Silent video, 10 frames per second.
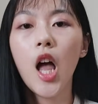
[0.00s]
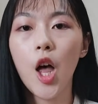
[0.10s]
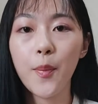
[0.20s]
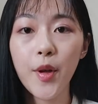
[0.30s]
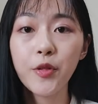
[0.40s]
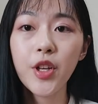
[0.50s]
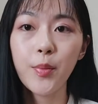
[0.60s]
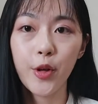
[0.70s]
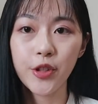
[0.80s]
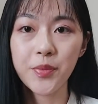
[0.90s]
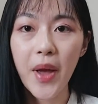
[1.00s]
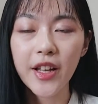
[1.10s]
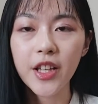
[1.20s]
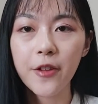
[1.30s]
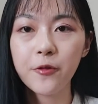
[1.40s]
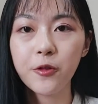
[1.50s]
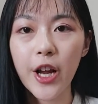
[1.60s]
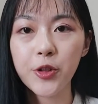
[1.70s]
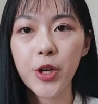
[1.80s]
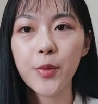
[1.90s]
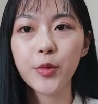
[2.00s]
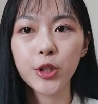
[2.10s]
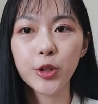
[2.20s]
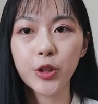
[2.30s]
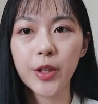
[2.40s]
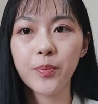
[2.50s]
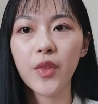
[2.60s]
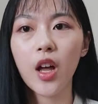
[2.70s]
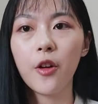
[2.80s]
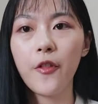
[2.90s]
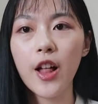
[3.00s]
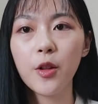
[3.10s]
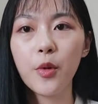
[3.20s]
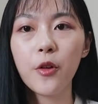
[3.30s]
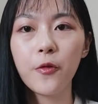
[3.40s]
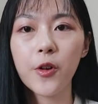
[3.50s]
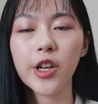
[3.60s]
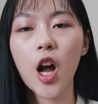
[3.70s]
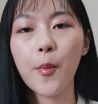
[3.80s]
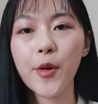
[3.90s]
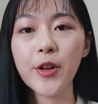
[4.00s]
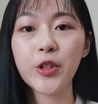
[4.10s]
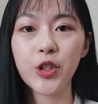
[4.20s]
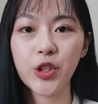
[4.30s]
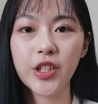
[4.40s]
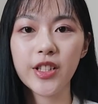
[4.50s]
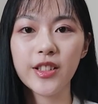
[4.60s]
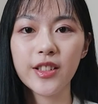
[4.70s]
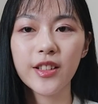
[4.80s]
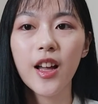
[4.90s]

Among the prospective graduate programs available for commerce students,